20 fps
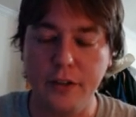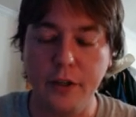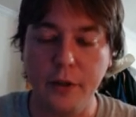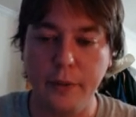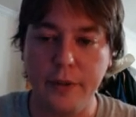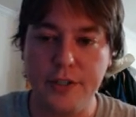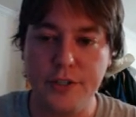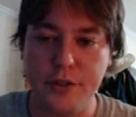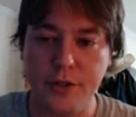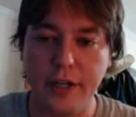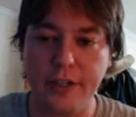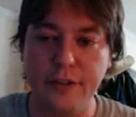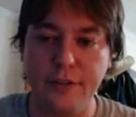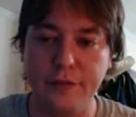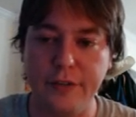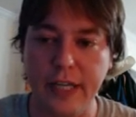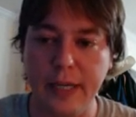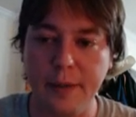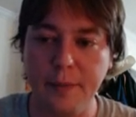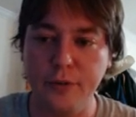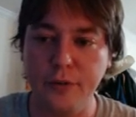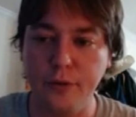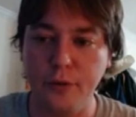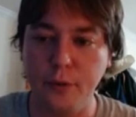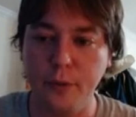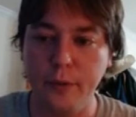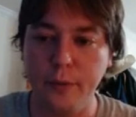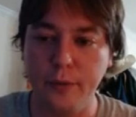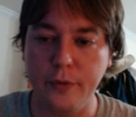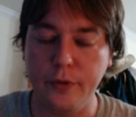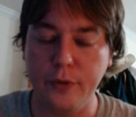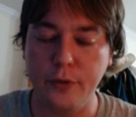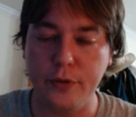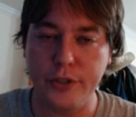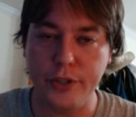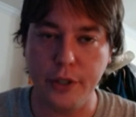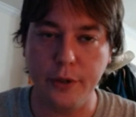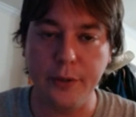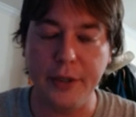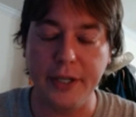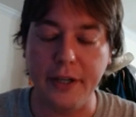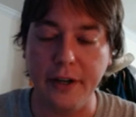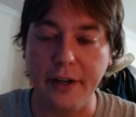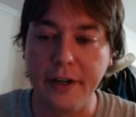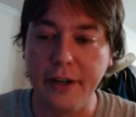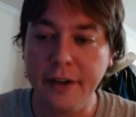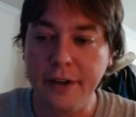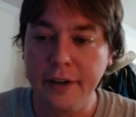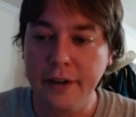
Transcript: instructive game to show here.